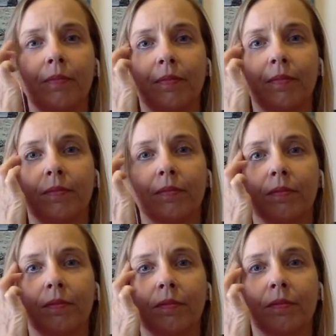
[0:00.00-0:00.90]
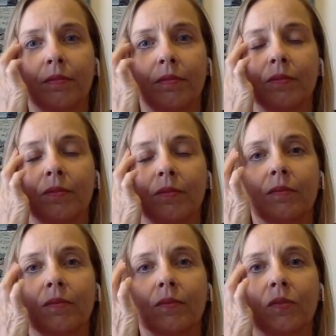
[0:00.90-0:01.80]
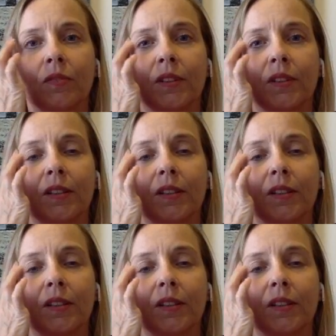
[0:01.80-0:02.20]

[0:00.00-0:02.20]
(silence)